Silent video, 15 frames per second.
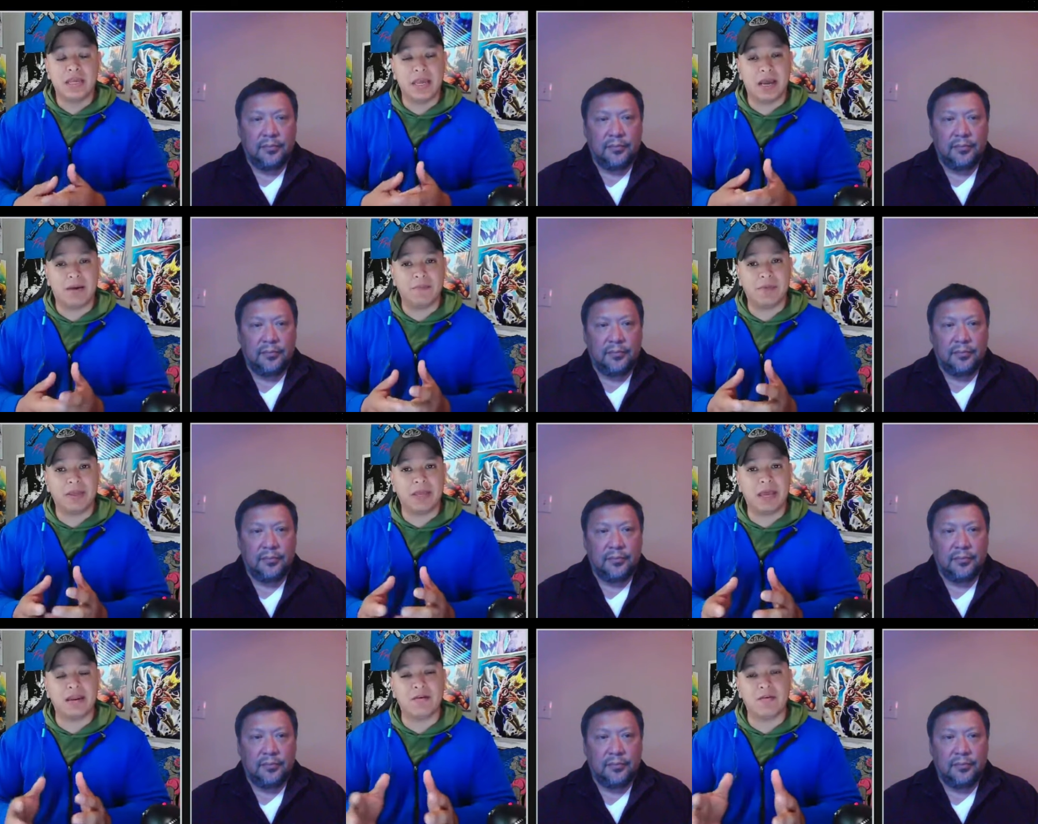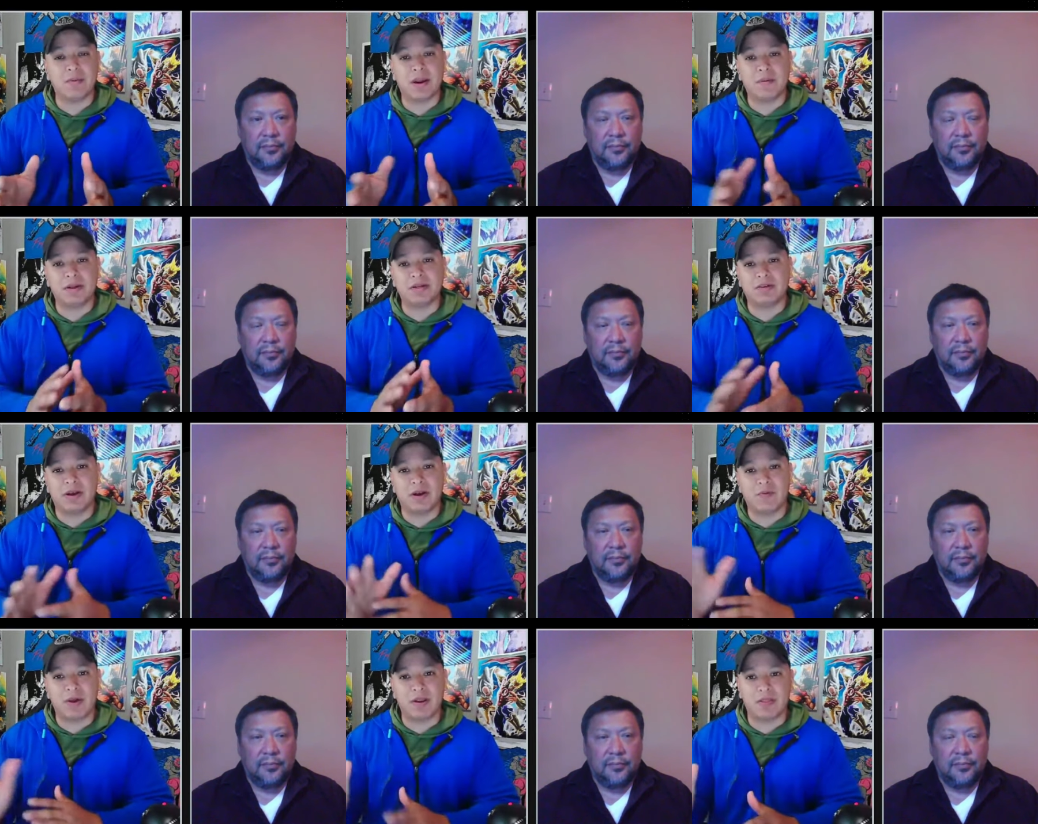Speaker 1: yeah, again, everybody, I'm not
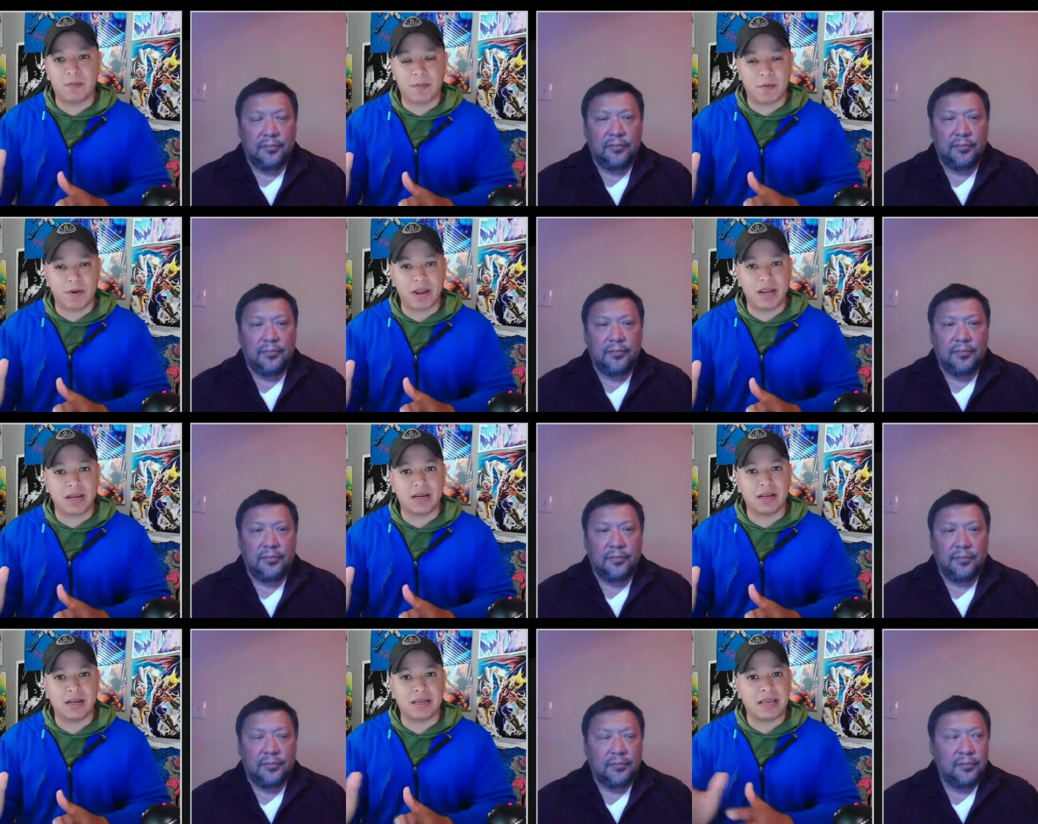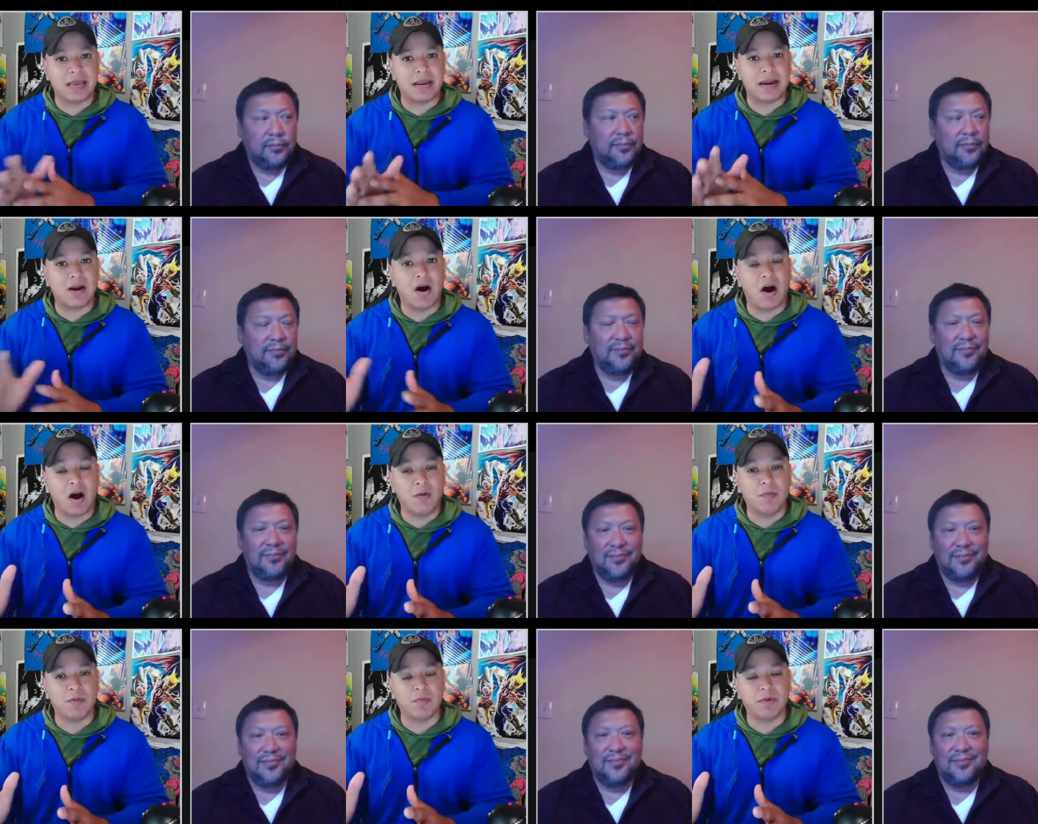trying to rain on the parade again at
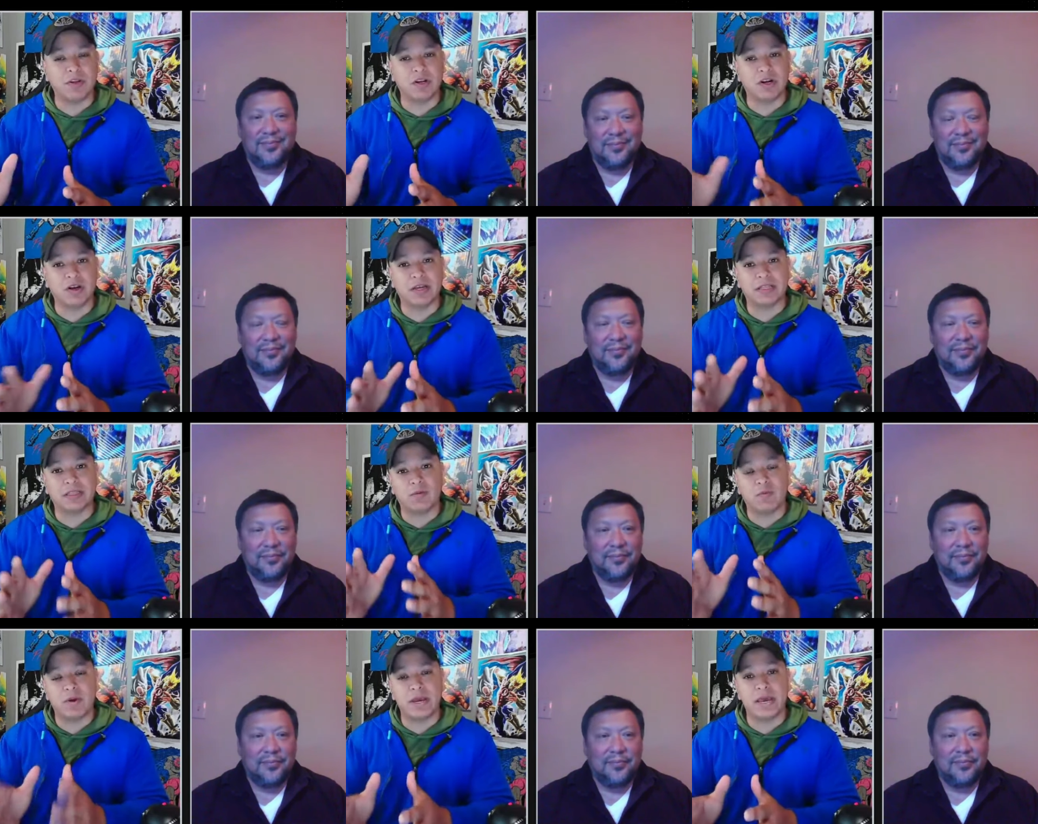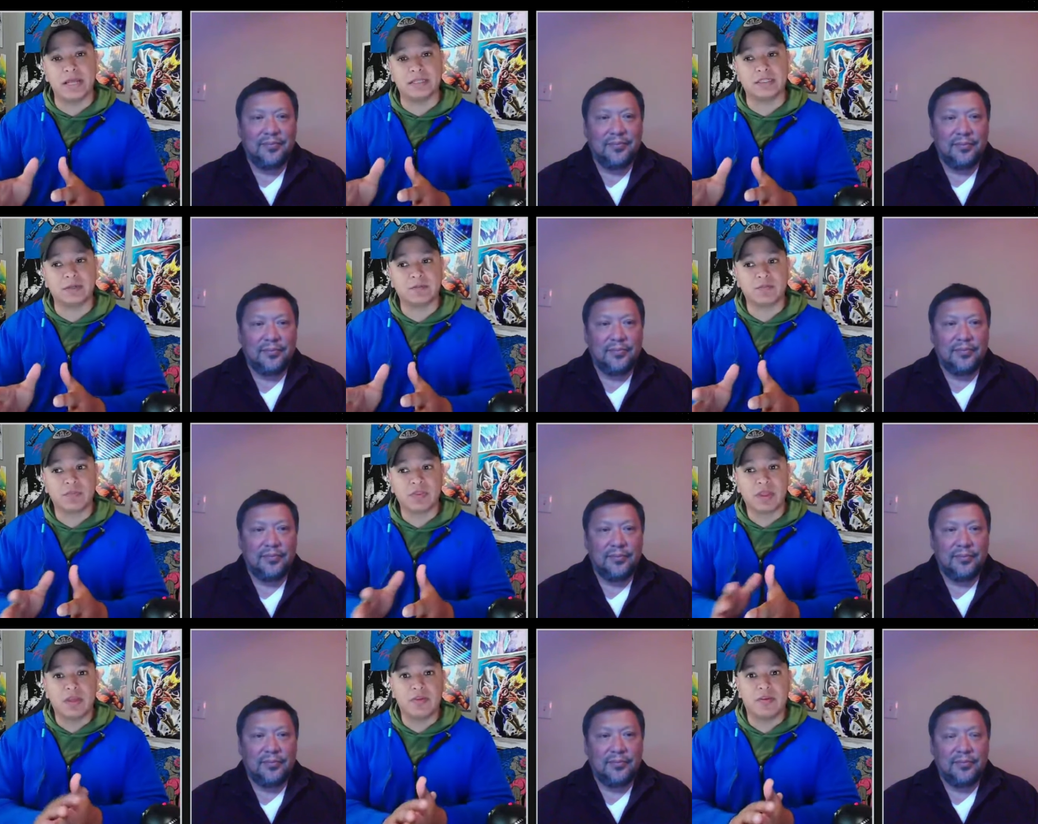all. But when you look at the wins,
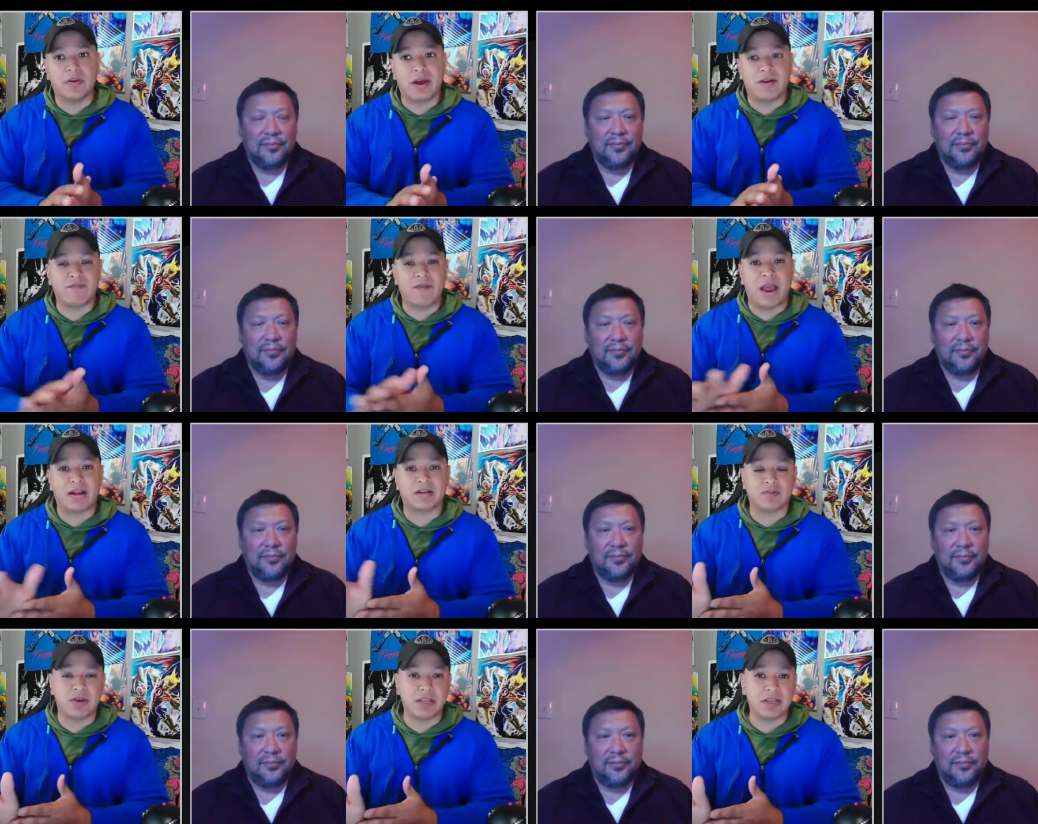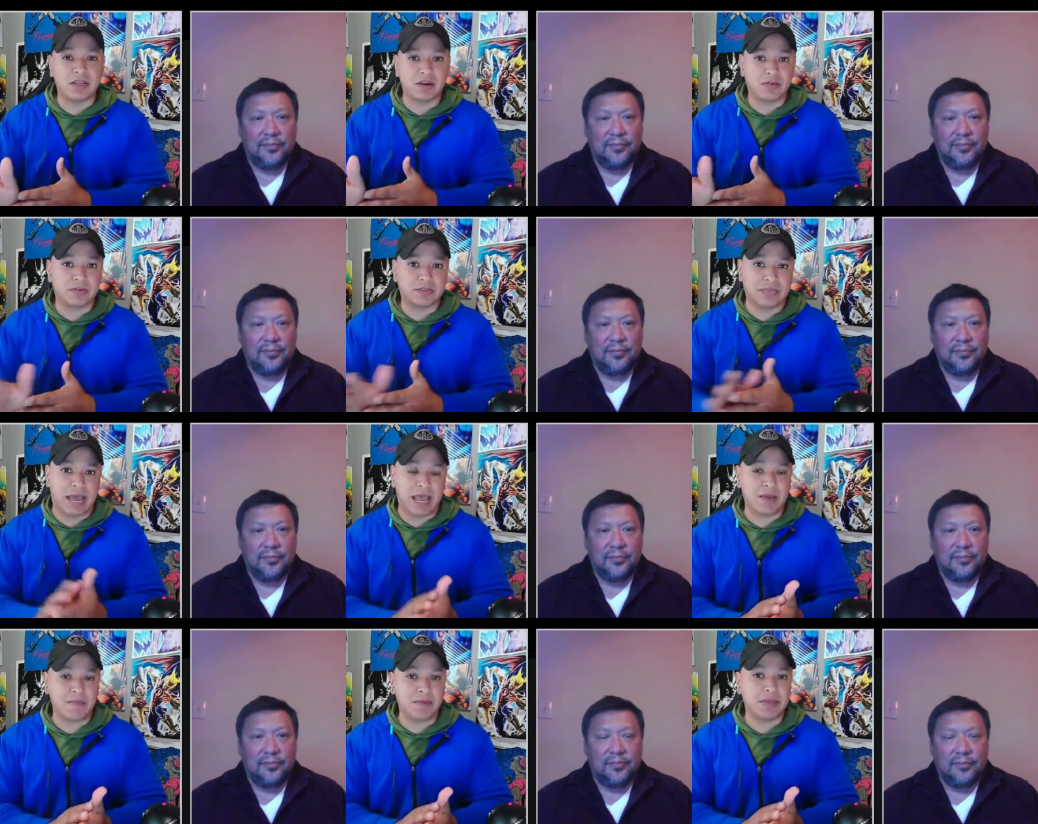you got to factor in, you know, the
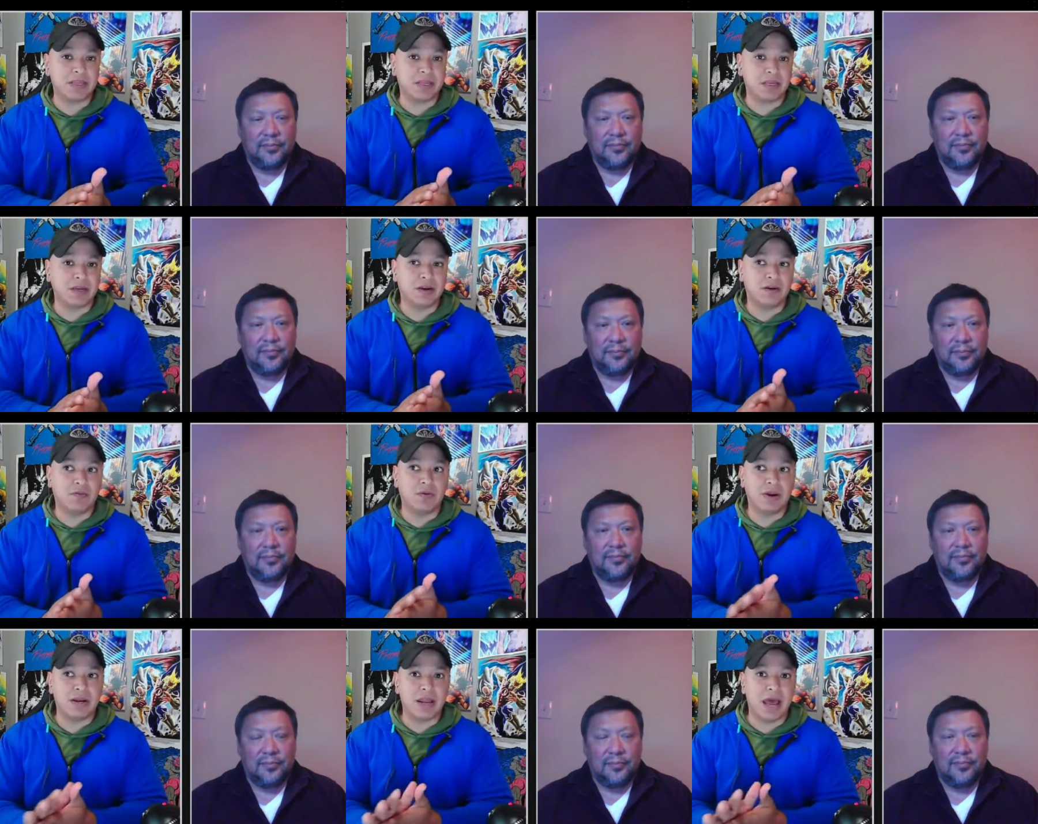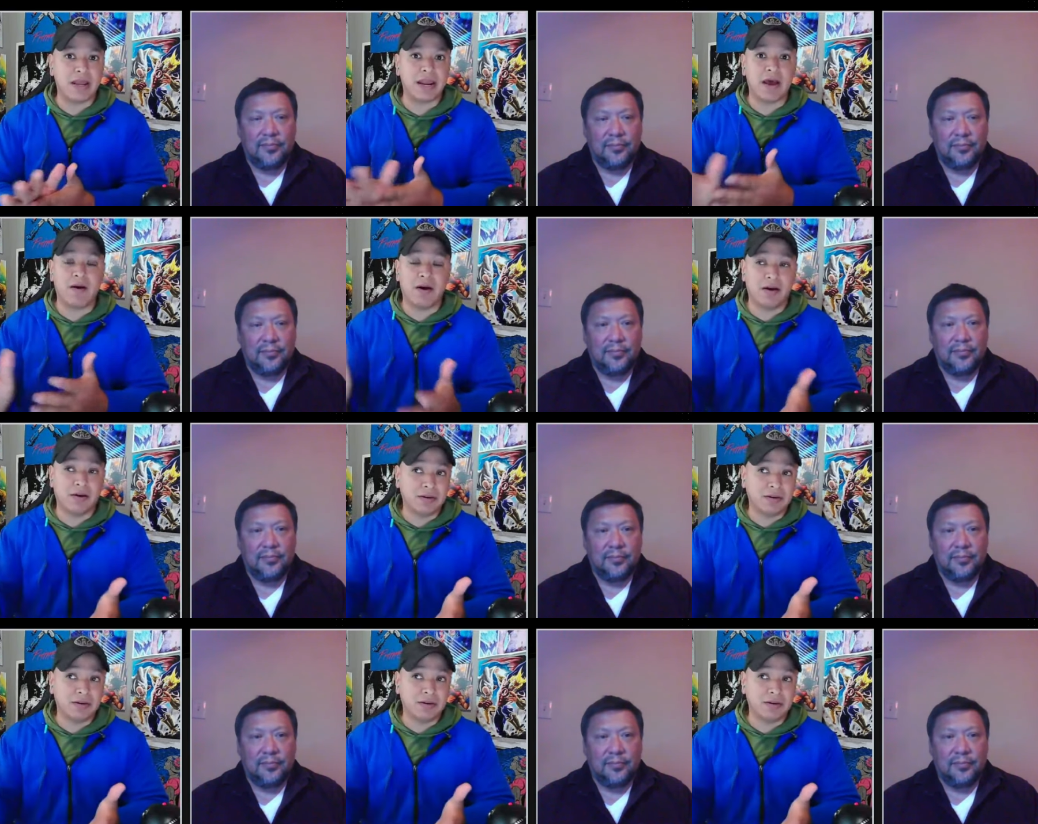timing, you know, whatnot. Now,